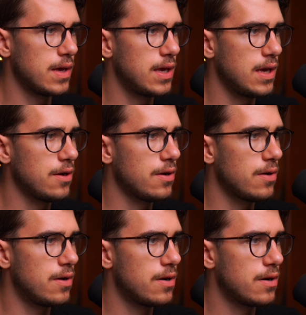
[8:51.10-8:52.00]

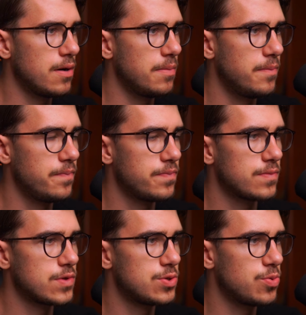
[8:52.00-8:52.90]
here are
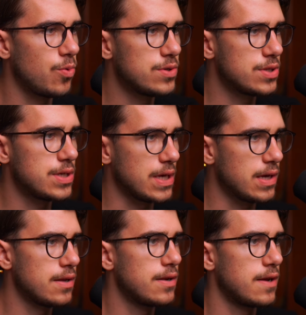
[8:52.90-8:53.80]

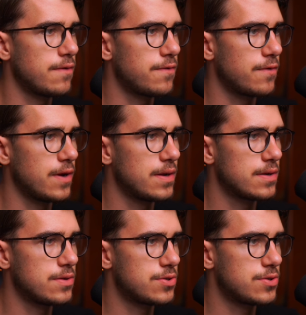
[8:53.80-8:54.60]
20 different